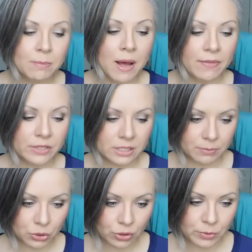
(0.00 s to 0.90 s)
month
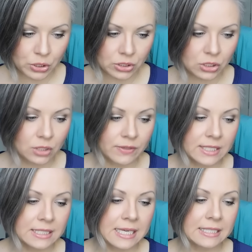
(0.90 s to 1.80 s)
subscription
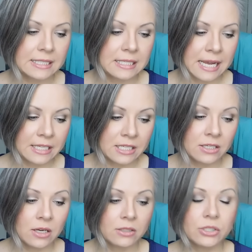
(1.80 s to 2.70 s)
service, it's
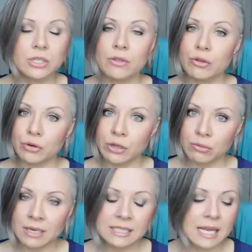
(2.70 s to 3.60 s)

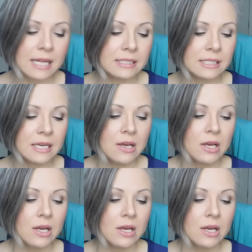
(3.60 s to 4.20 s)
$19.33.